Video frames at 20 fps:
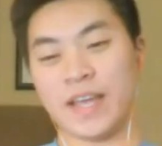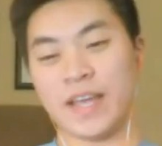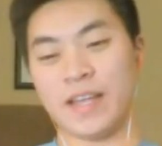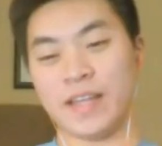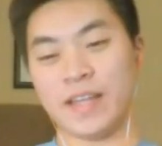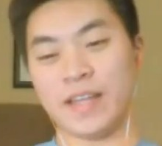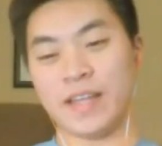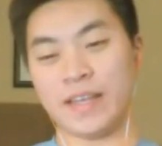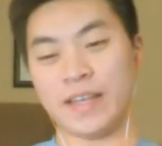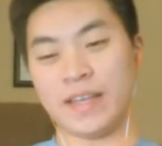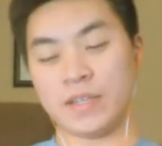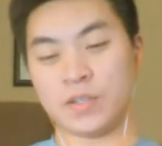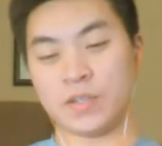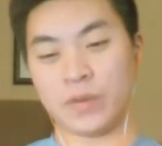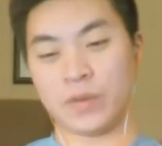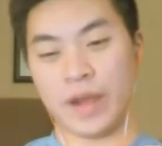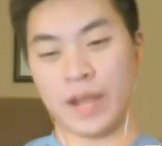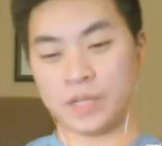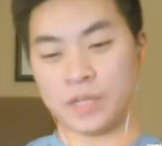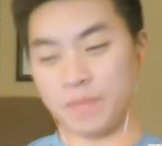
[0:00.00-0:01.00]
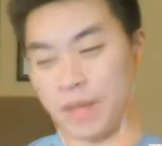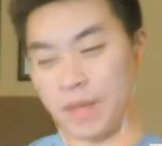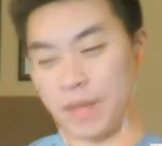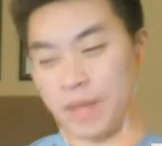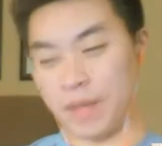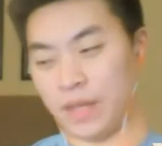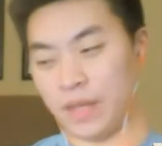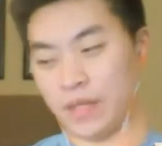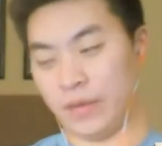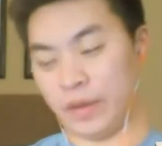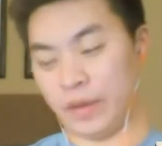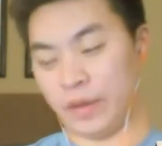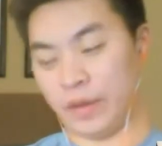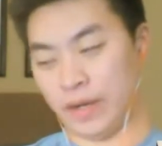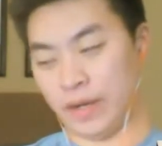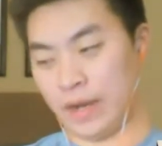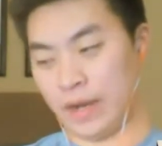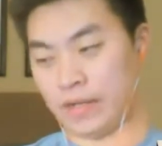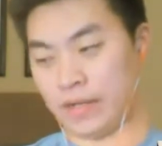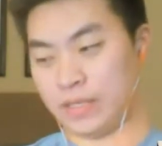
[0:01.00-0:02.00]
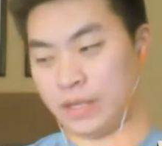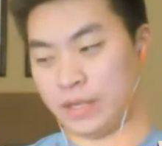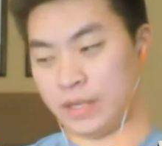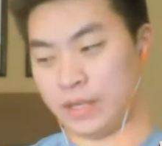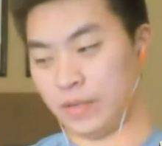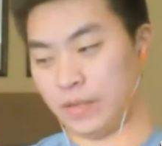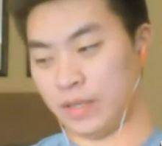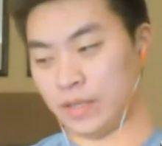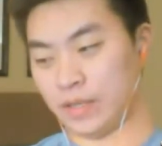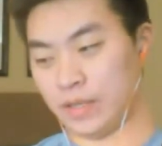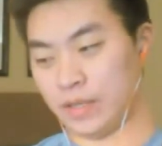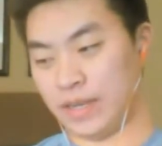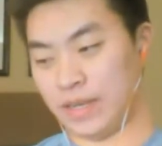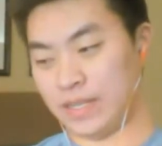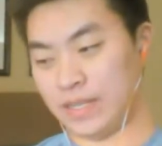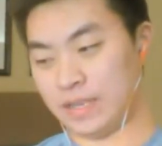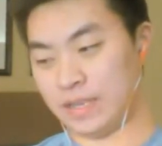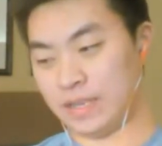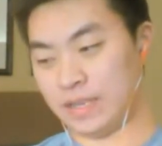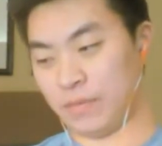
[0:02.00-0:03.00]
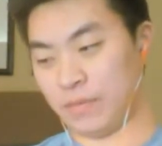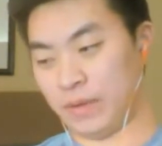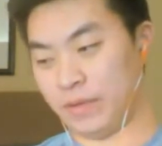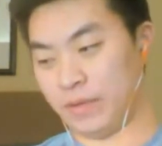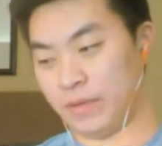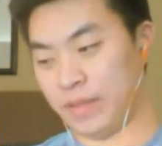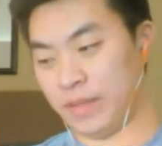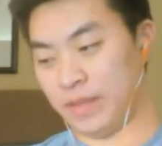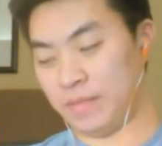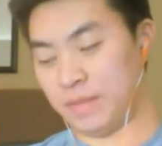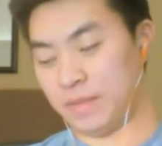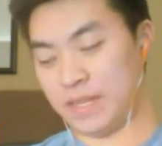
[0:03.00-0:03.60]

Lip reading: like trash Melo and how I don't think the Knicks can win with him,